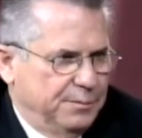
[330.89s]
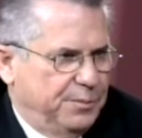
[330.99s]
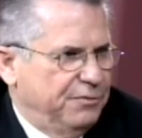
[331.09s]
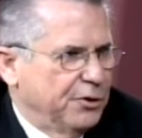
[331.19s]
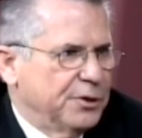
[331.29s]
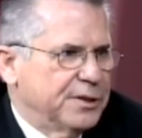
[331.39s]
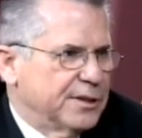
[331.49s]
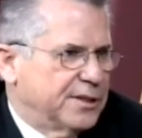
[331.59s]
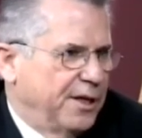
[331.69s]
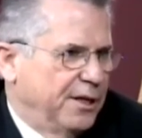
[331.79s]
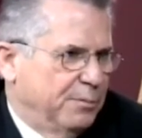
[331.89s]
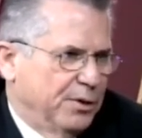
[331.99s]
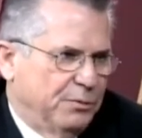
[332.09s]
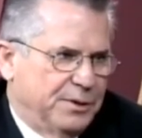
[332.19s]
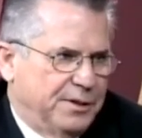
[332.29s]
be very
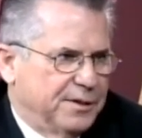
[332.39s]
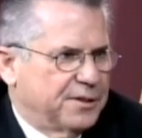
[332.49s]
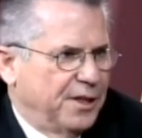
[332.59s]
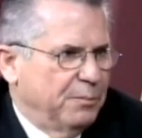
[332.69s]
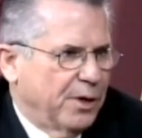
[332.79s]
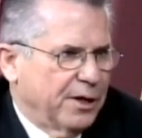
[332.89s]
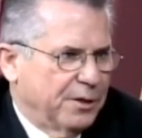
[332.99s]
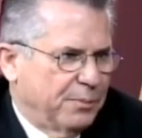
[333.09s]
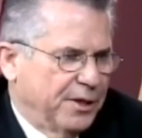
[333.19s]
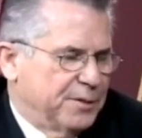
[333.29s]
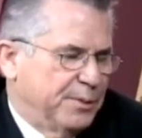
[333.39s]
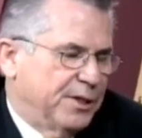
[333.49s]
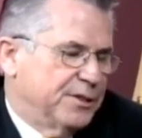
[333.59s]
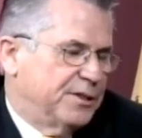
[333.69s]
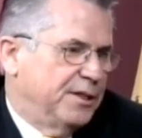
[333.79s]
sustainable within the same marketplace
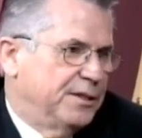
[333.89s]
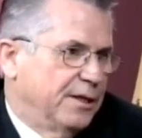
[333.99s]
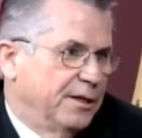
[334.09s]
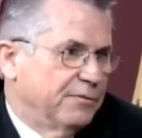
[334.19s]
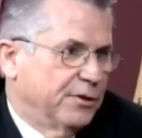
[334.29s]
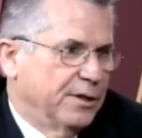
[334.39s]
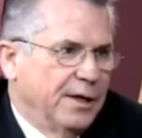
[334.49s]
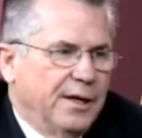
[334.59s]
because they deliver